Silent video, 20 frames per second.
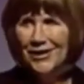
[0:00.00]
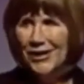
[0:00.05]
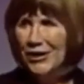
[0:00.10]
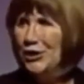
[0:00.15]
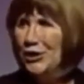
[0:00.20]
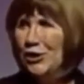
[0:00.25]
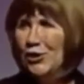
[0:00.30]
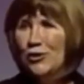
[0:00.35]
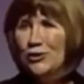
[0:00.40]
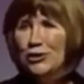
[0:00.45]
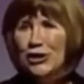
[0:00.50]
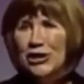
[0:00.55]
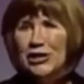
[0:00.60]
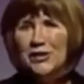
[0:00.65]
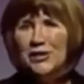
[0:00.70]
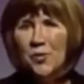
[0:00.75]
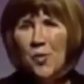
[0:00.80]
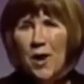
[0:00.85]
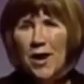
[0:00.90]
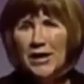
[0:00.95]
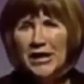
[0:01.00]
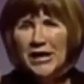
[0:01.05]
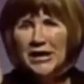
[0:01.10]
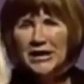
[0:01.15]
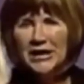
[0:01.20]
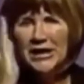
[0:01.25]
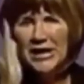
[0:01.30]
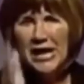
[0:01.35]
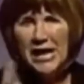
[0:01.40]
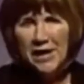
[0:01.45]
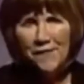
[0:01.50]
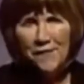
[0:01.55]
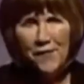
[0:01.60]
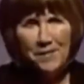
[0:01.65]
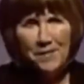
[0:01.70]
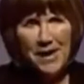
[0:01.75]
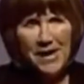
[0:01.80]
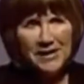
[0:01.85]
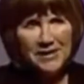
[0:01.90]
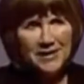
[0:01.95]
You just want to
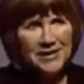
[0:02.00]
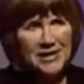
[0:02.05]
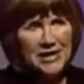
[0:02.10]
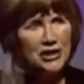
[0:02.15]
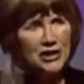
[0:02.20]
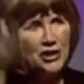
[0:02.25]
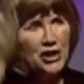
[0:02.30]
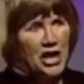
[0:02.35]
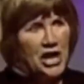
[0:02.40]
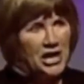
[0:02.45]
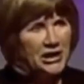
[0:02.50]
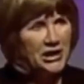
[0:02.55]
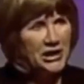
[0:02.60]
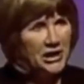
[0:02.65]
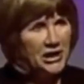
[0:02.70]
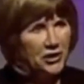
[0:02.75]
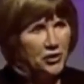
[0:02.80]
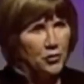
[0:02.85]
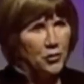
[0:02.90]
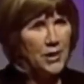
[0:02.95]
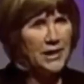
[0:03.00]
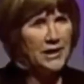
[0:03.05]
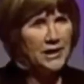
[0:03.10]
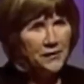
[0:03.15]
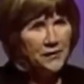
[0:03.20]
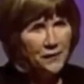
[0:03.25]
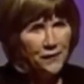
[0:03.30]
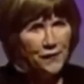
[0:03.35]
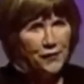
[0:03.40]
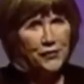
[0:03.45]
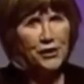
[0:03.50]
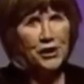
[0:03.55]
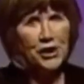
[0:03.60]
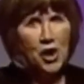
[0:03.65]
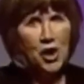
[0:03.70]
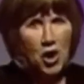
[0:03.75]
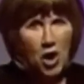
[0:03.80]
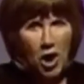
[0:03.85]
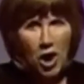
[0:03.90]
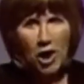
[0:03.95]
leave a message and get credit for the
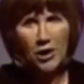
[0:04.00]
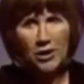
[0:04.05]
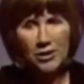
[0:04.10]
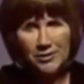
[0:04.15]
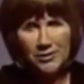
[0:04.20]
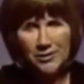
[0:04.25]
call.